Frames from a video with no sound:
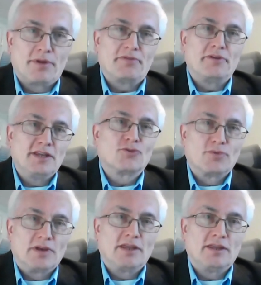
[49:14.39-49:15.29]
But the need
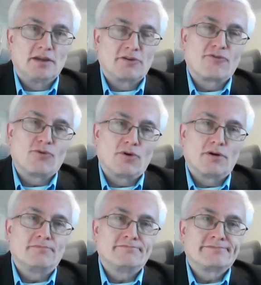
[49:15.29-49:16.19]
is really here
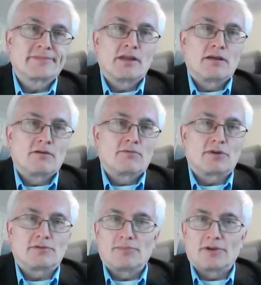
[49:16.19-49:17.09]
for
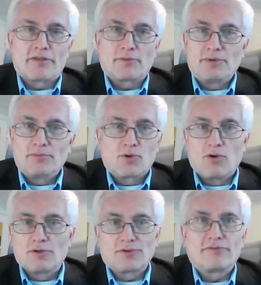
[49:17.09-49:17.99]
what other people
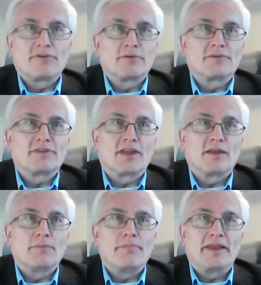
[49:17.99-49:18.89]
call sort of, let's
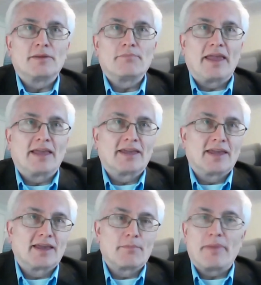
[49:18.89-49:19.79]
say, embedded
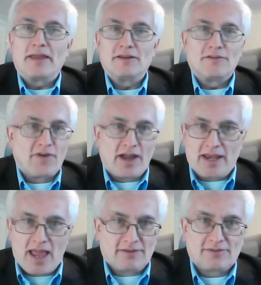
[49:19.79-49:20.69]
banking, embedded
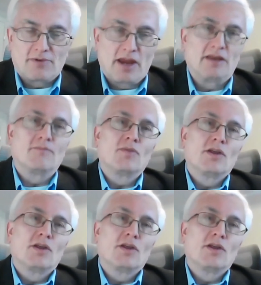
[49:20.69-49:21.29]
finance, right?